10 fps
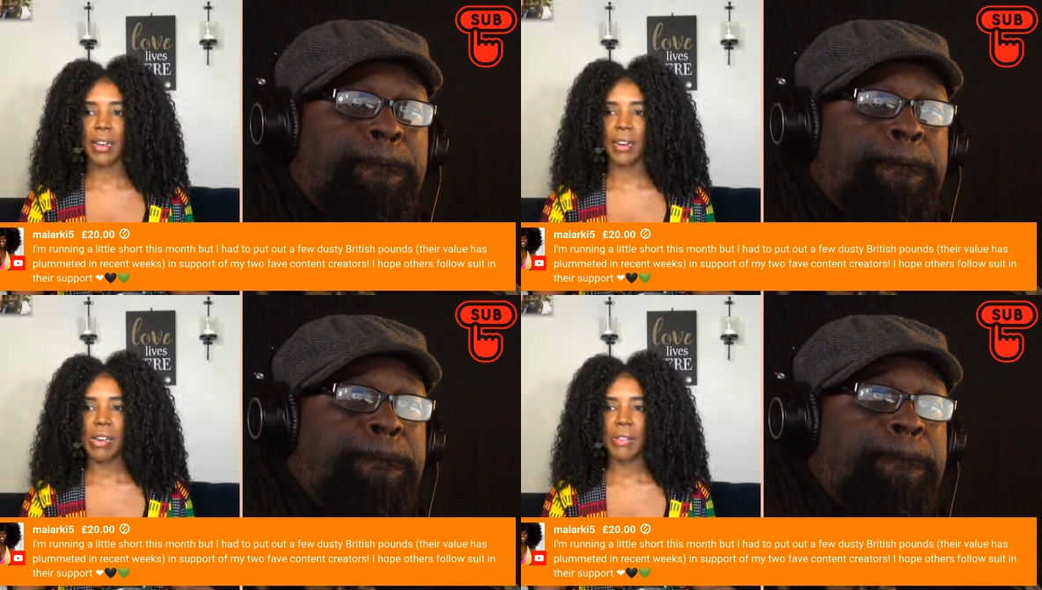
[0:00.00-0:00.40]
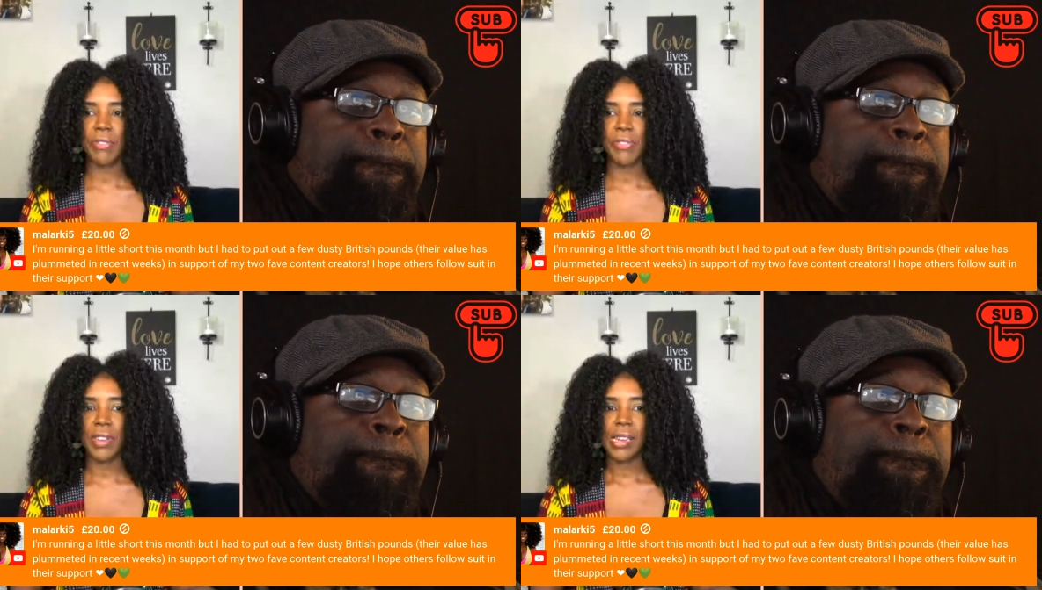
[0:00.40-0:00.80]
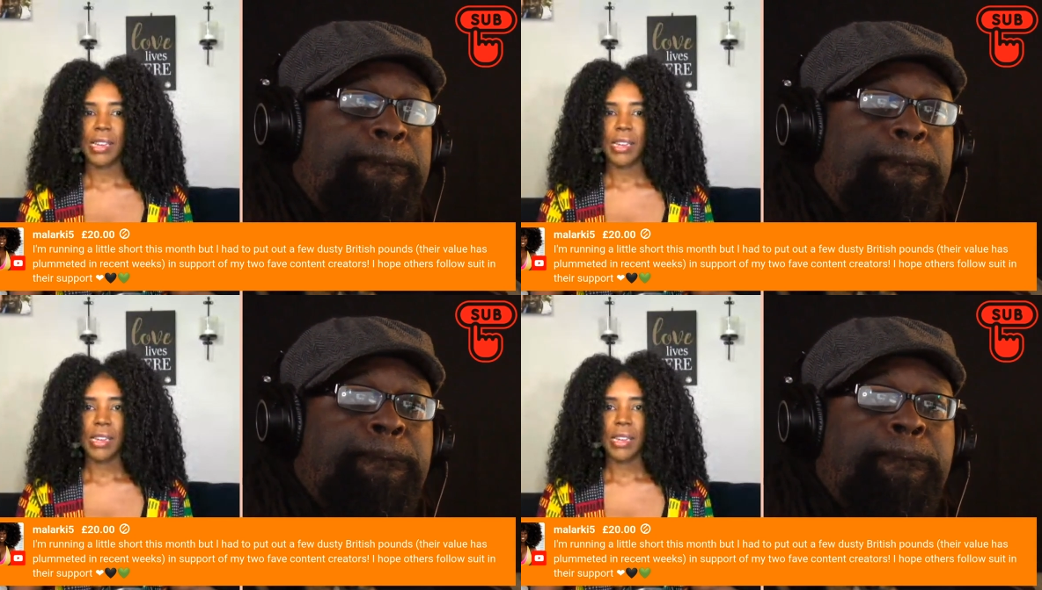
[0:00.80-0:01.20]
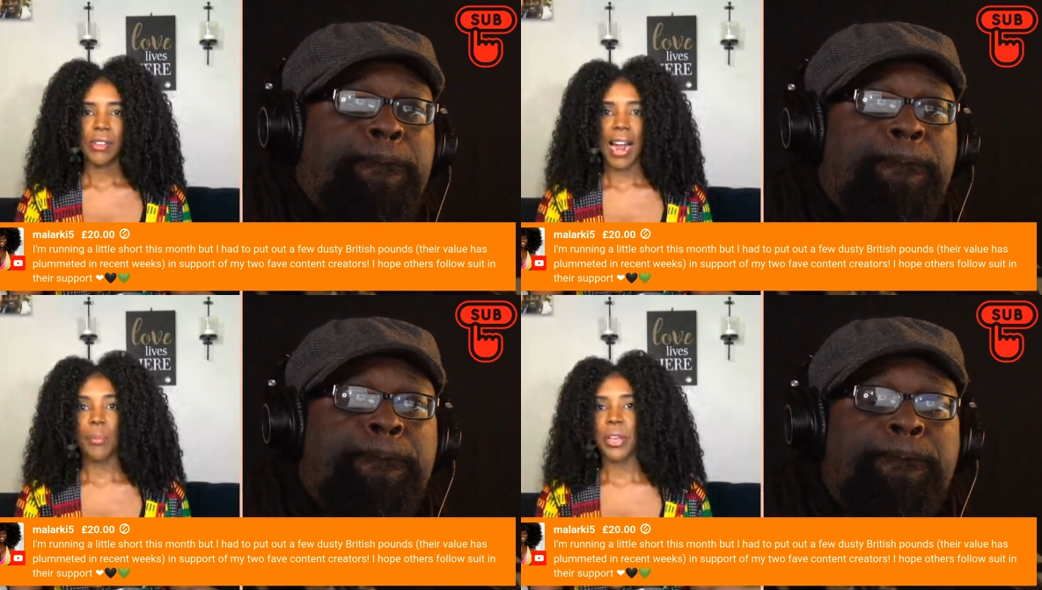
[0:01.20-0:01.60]
Speaker 1: of
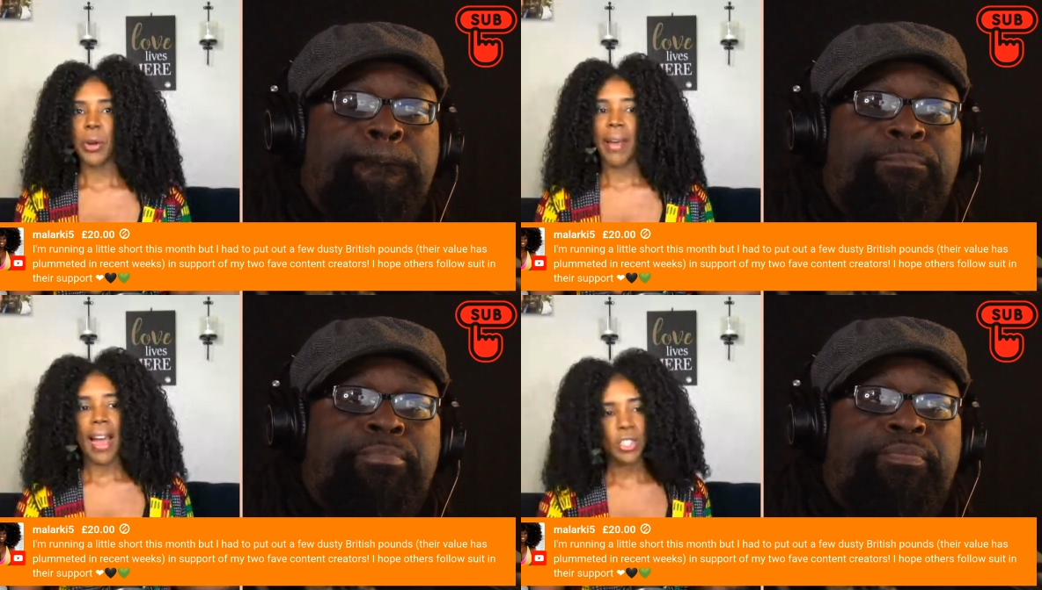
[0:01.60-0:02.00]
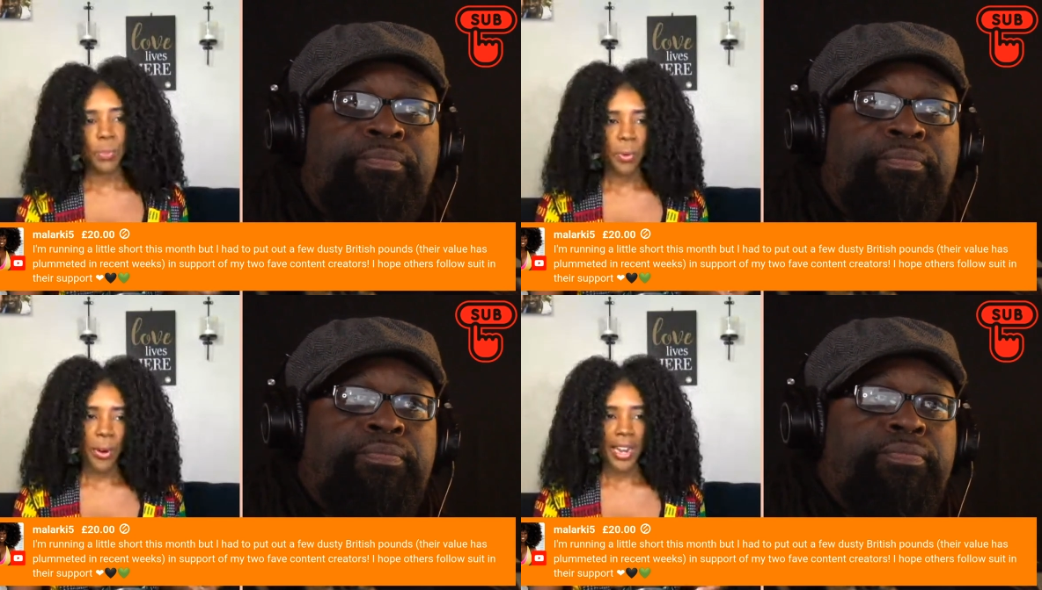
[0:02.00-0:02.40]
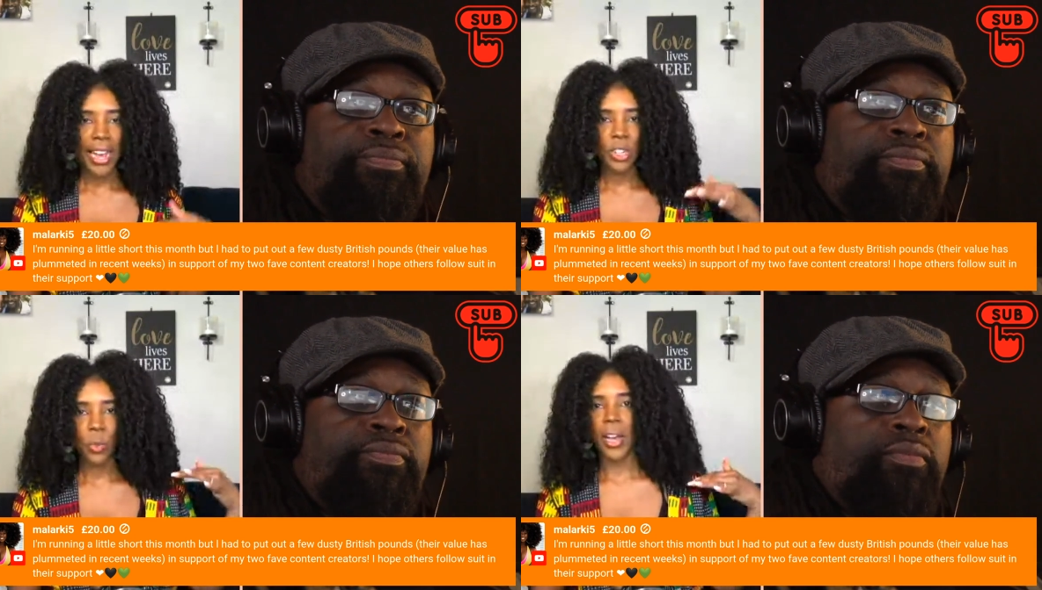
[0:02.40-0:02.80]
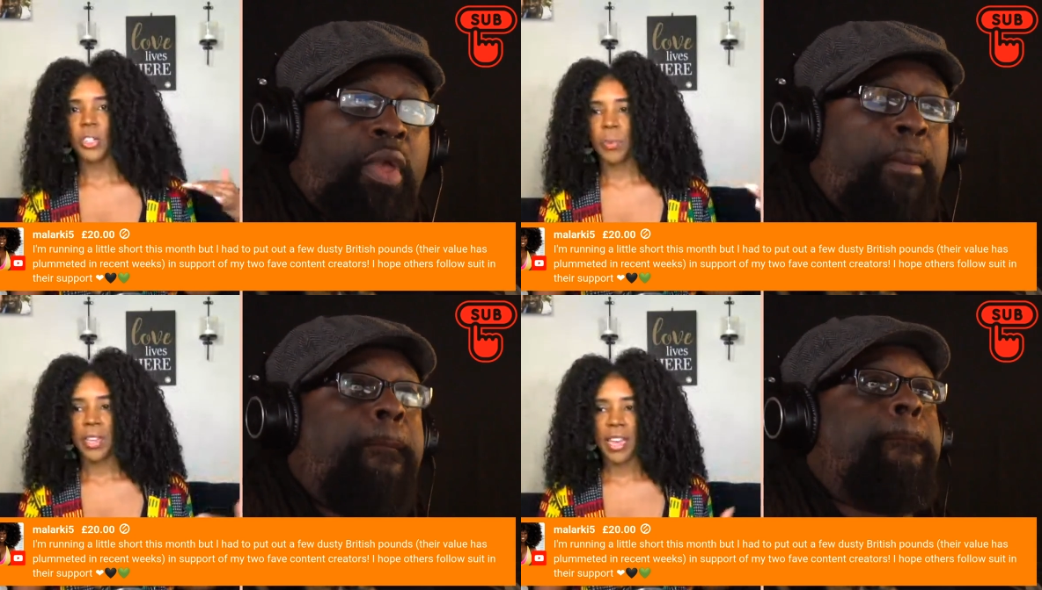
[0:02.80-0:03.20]
grabbing your passport and
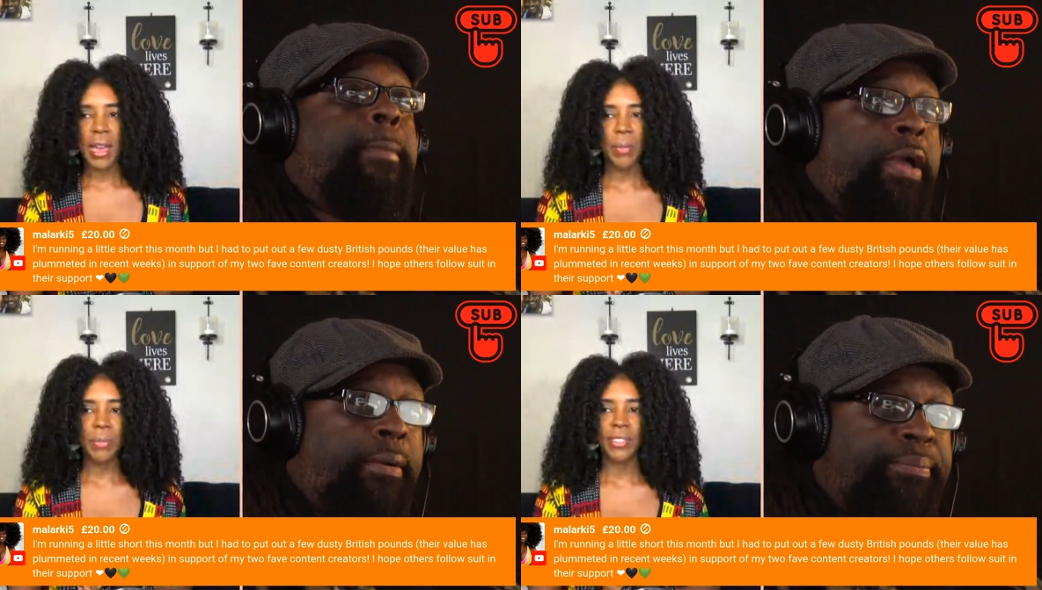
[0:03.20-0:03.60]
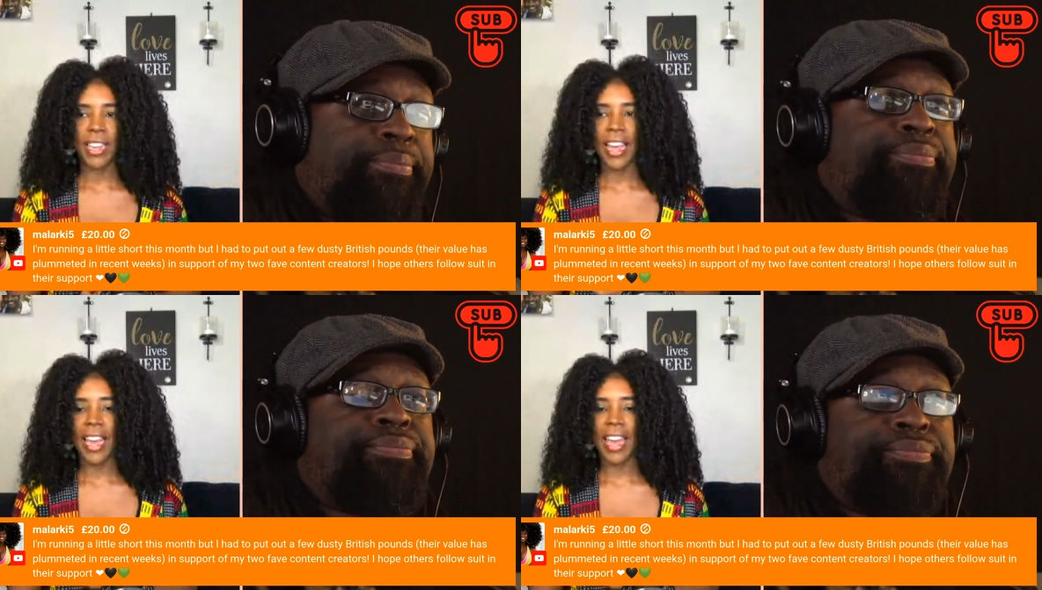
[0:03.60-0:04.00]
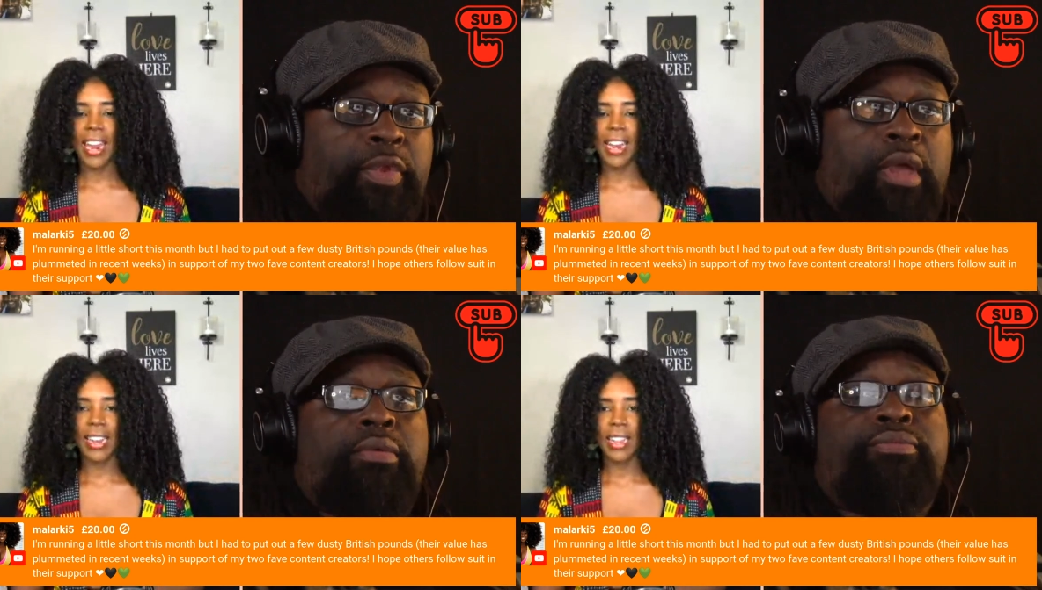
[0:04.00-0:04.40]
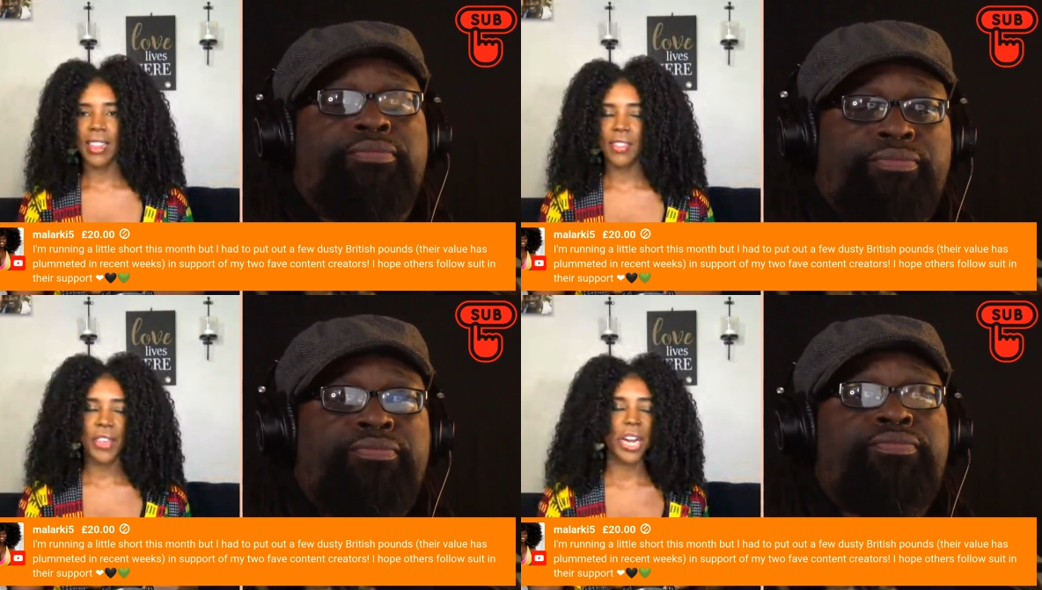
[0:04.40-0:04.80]
SYSBMs yeah. and
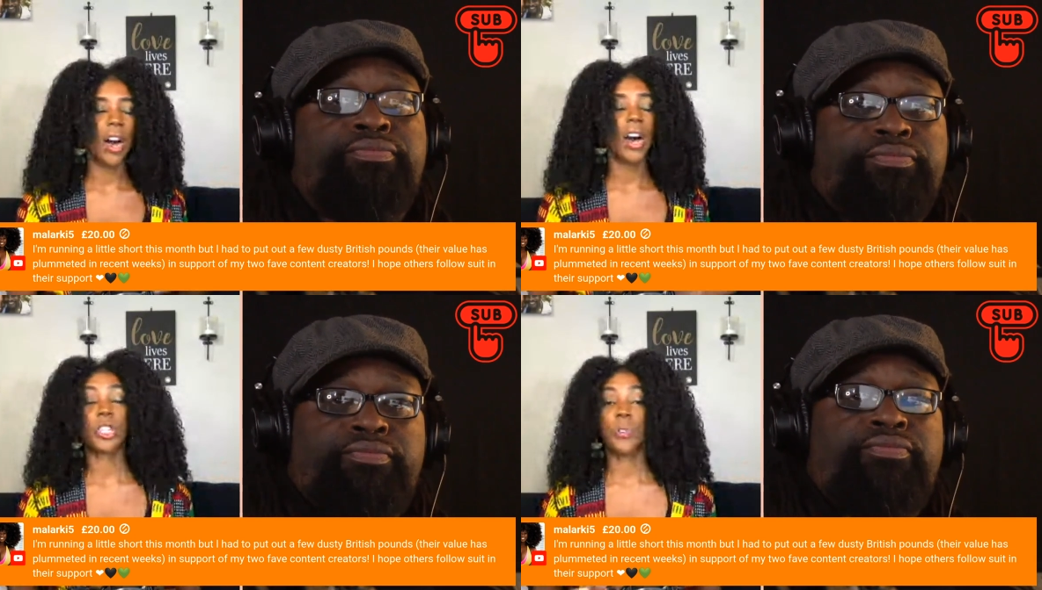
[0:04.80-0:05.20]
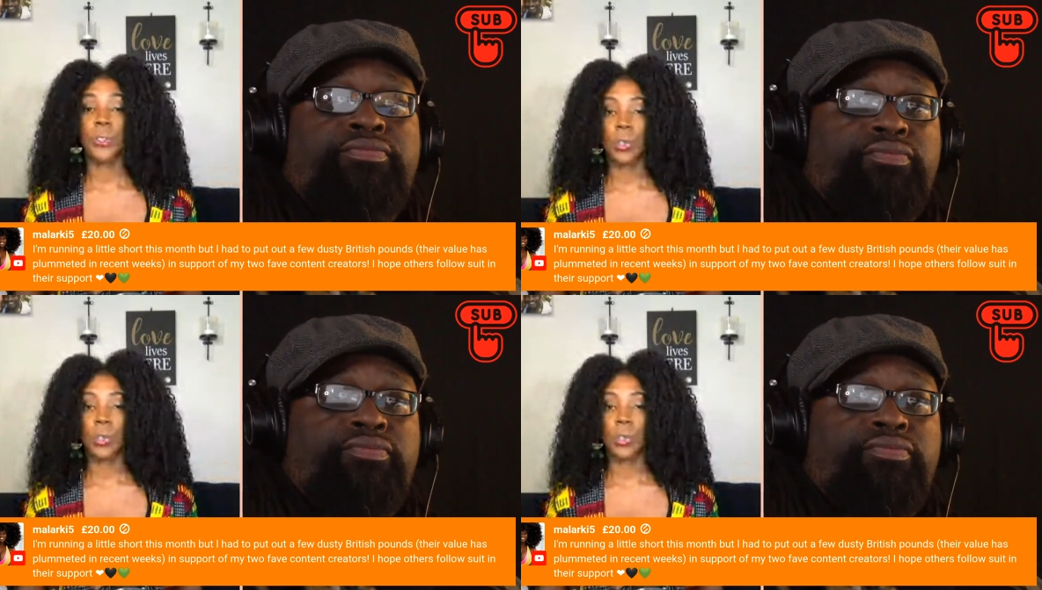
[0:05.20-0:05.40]
the controversy